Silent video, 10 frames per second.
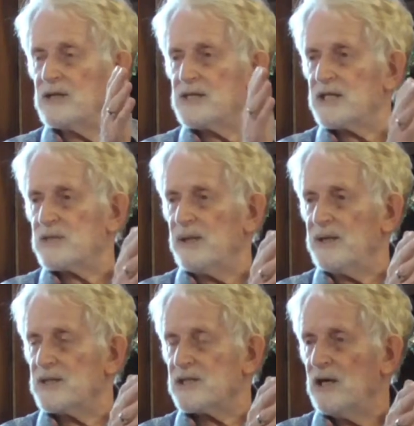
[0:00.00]
6
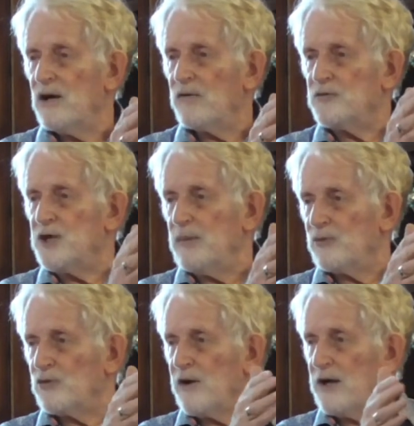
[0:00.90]
metres of
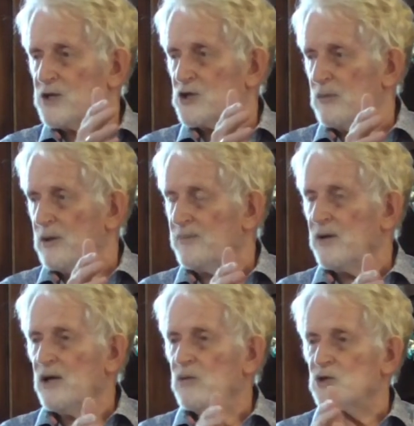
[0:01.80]
depth of Halleys Comet
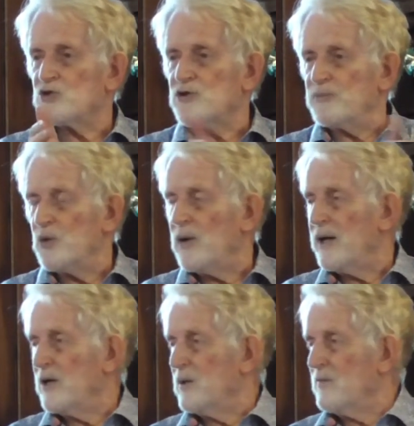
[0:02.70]
was stripped
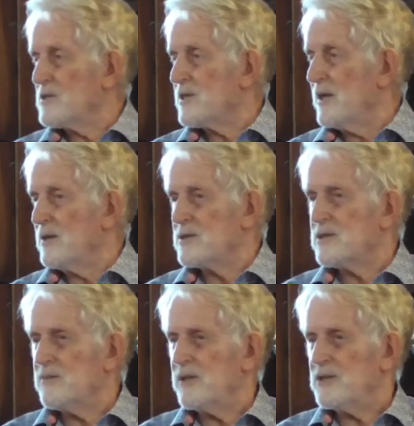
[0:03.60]
away in one of its tails.
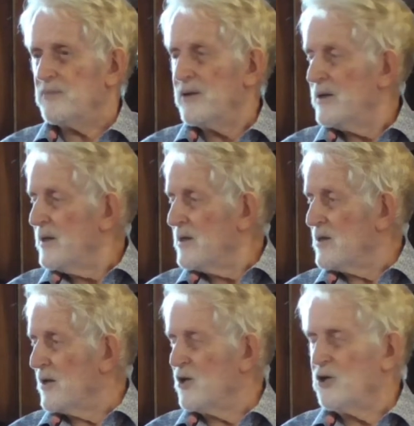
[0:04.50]
Just imagine,
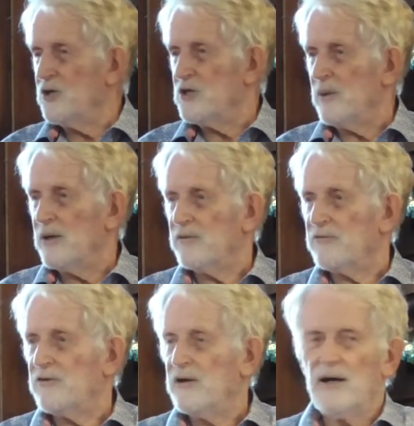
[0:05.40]
a huge amount
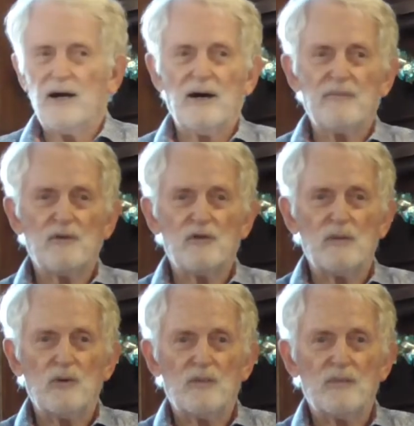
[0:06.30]
of
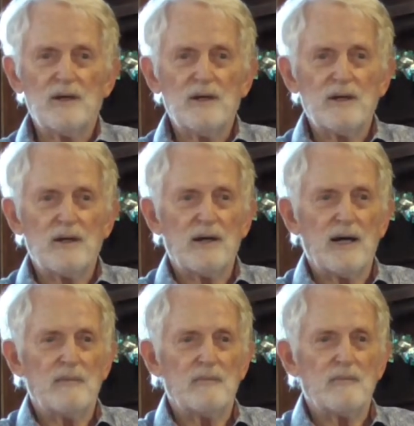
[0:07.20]
rubble
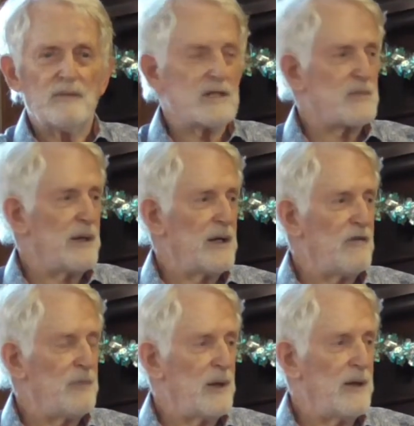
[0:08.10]
just being
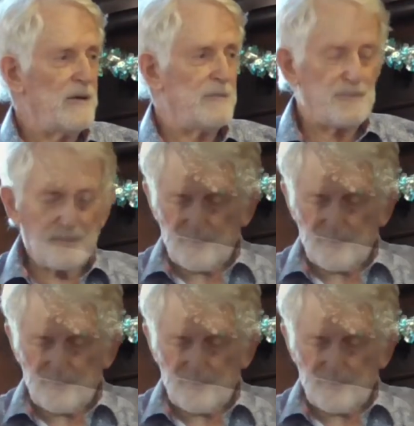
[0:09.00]
left behind.